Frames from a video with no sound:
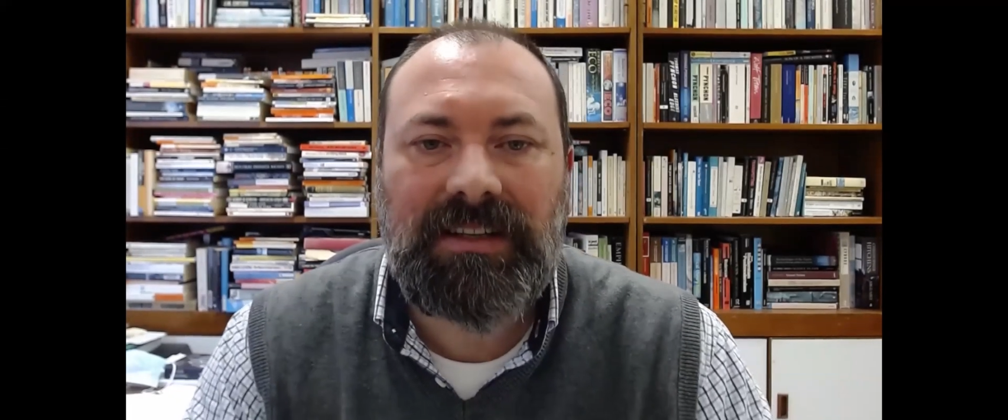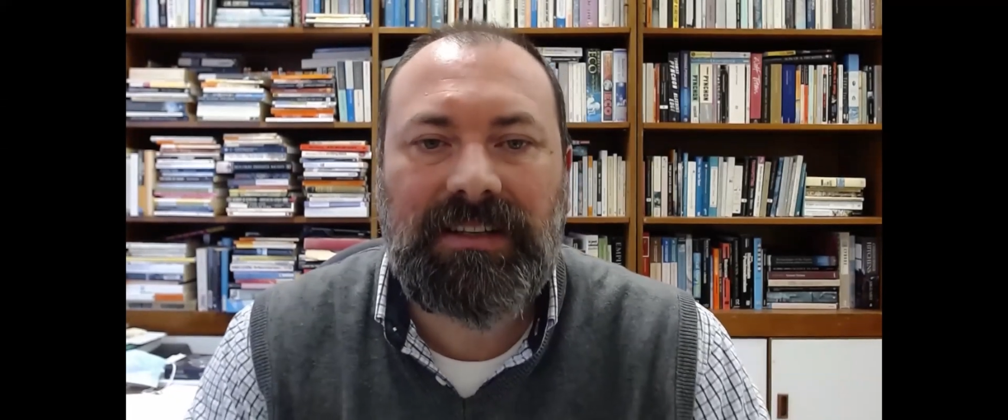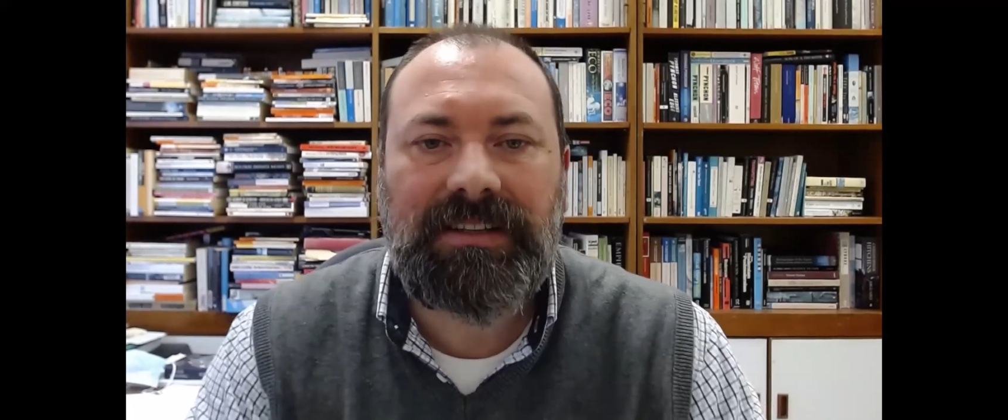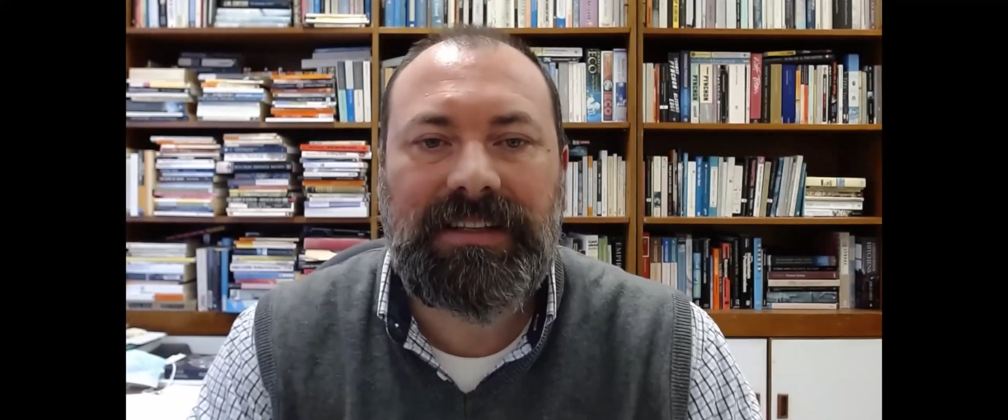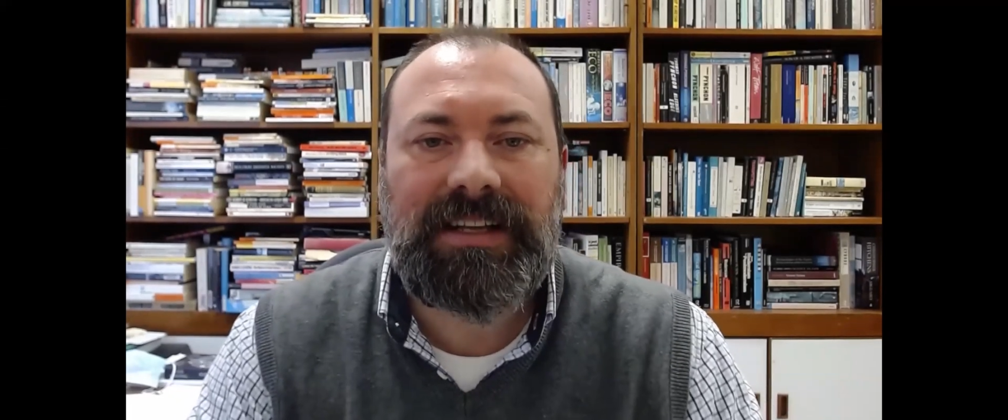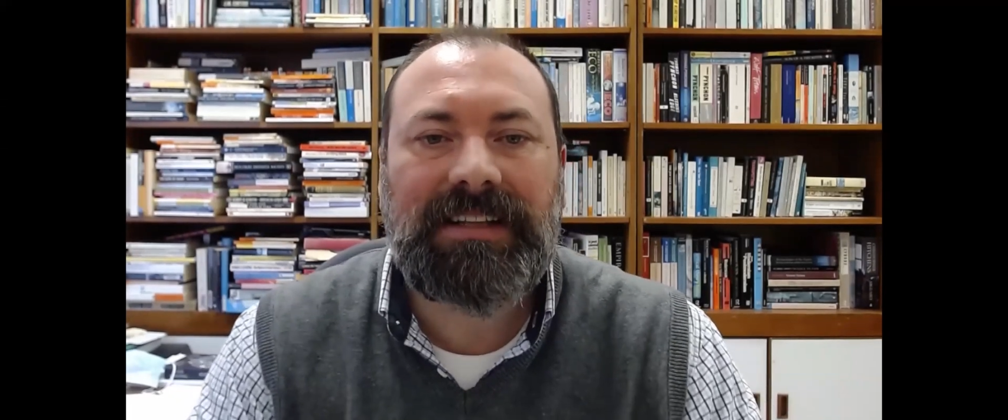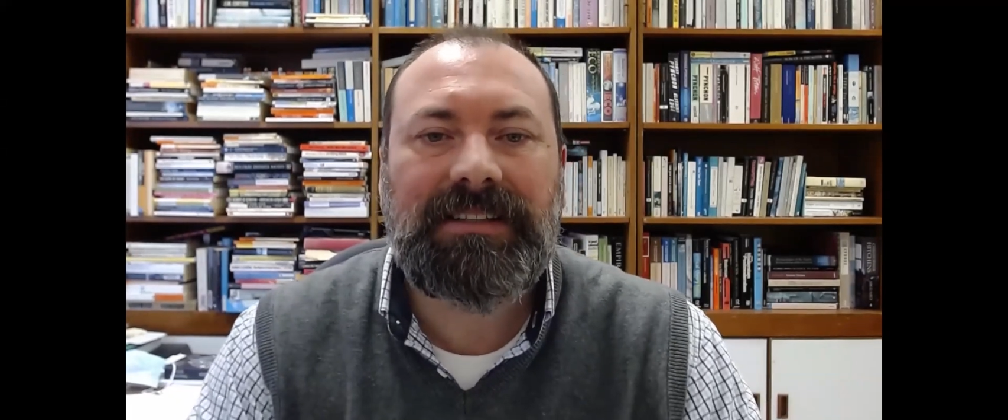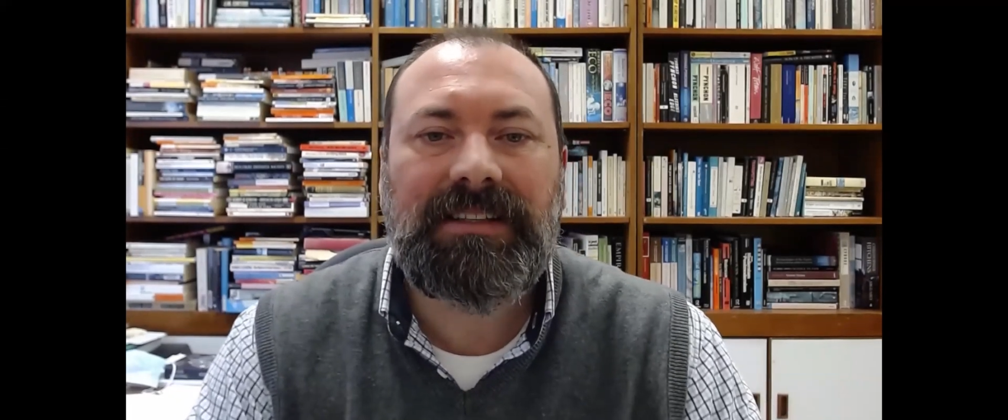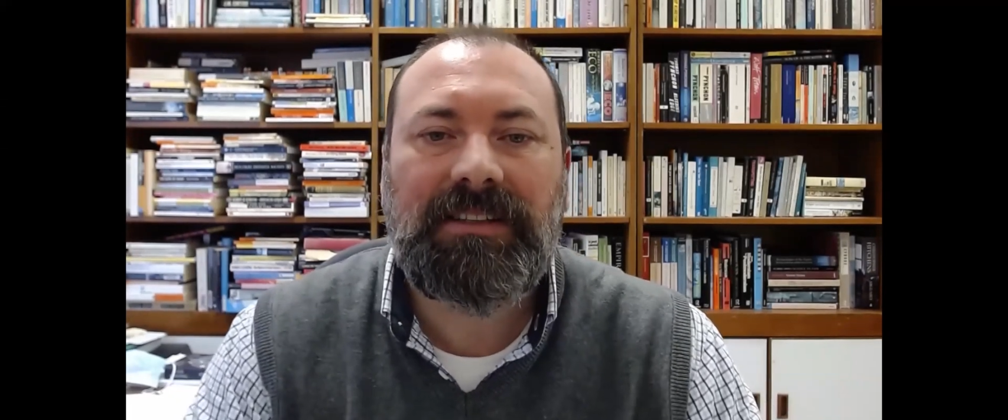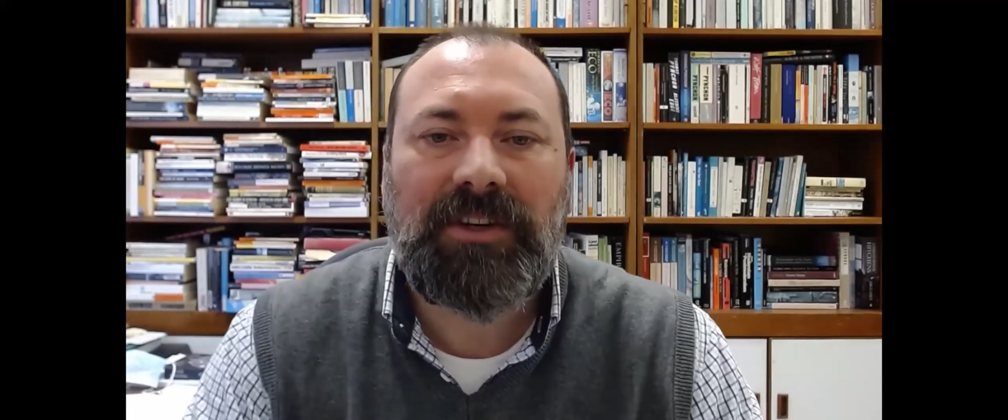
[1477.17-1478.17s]
of a
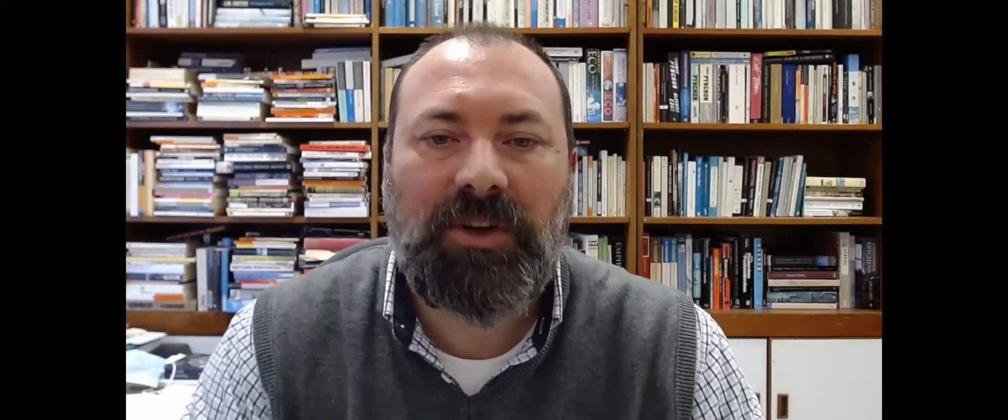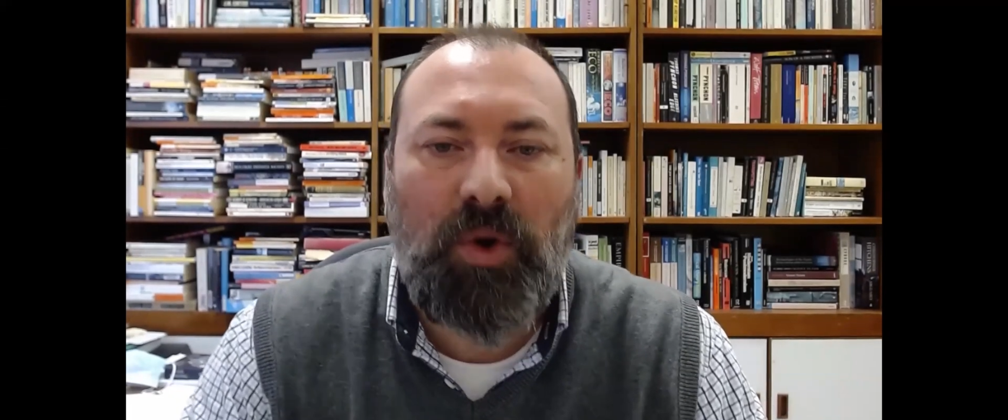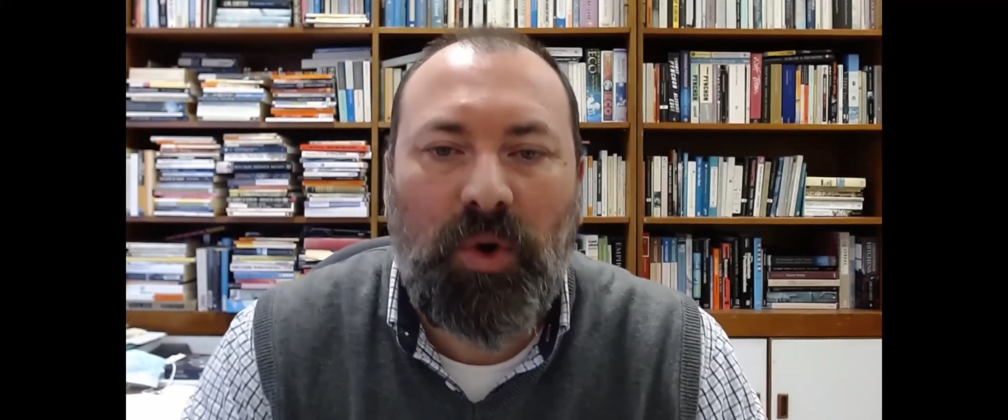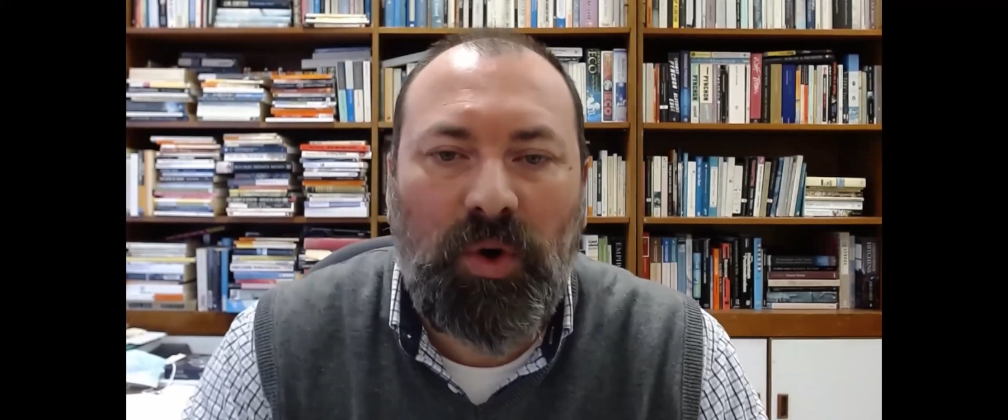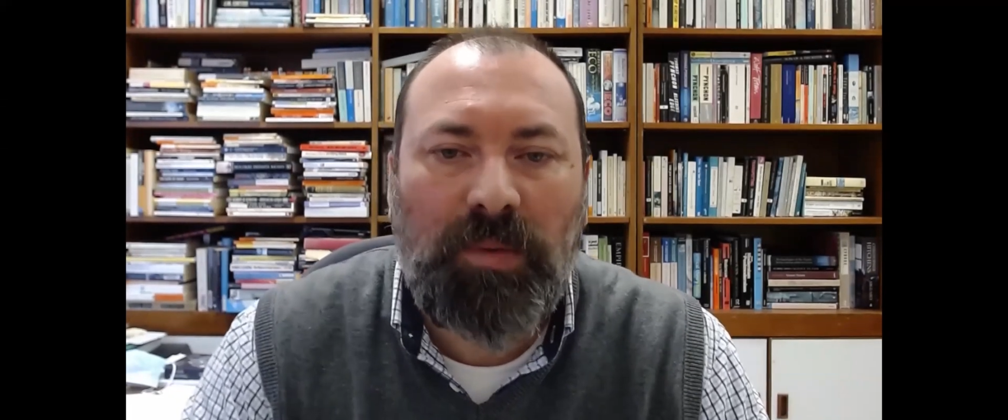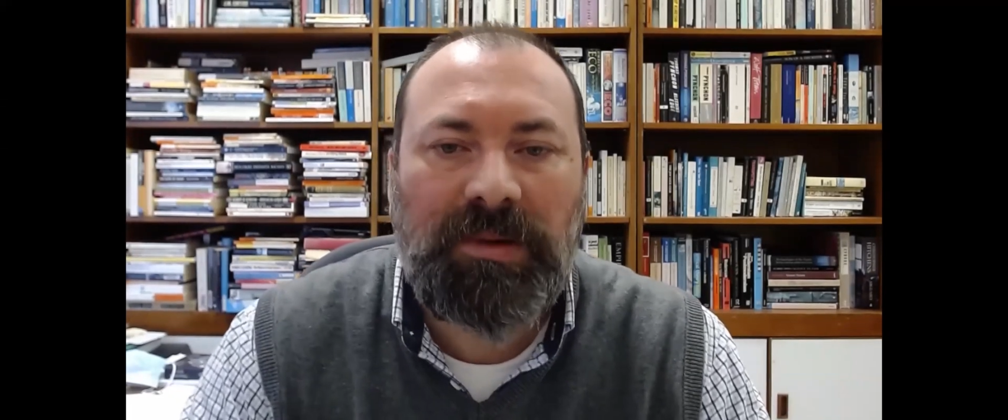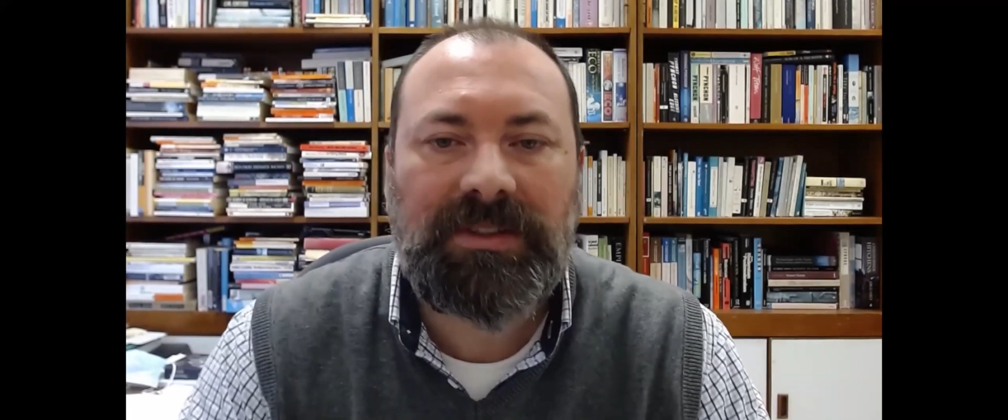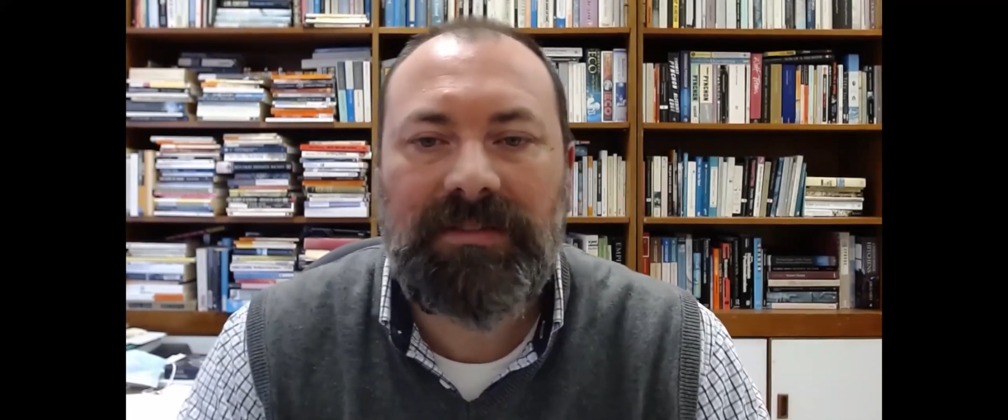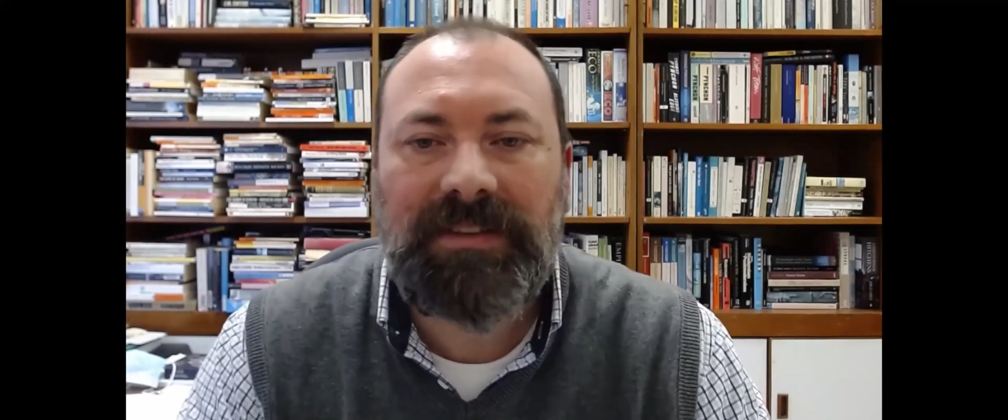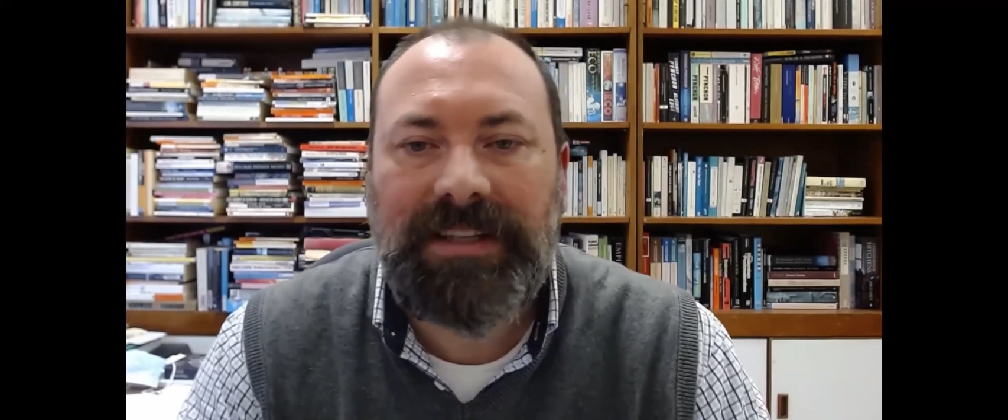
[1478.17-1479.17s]
corpus of literature
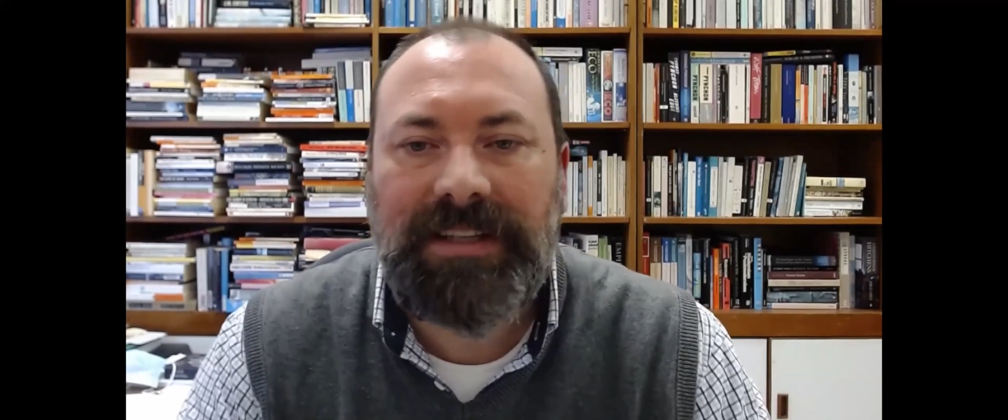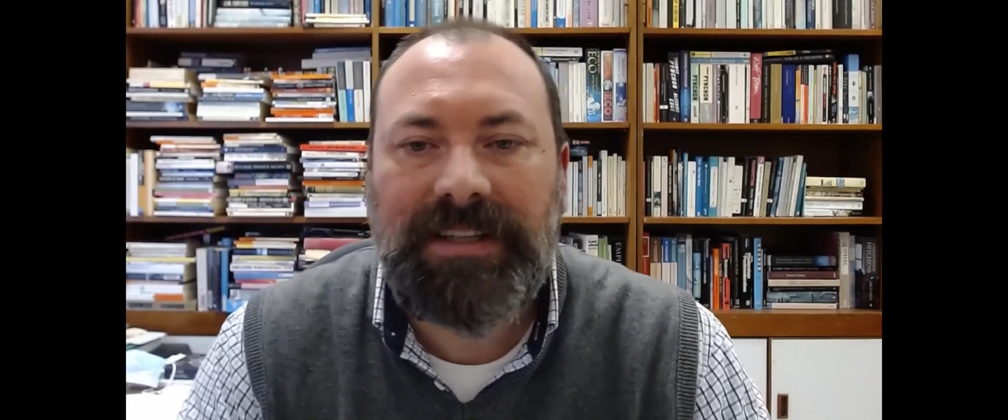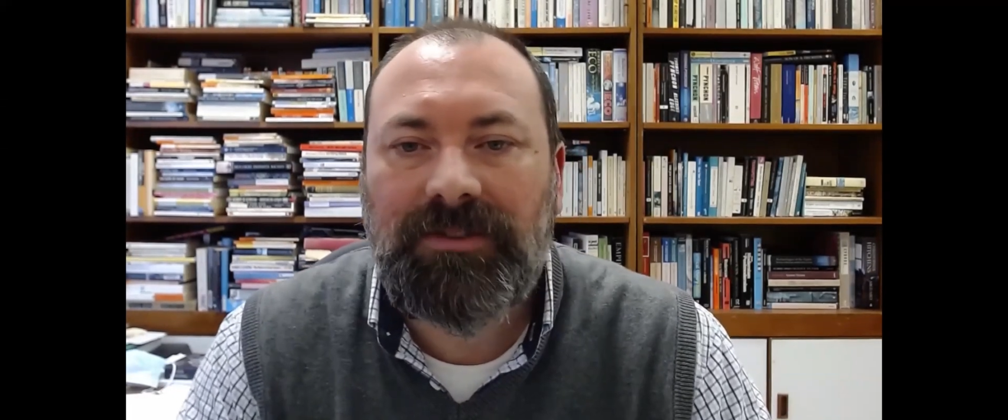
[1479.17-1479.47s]
that raised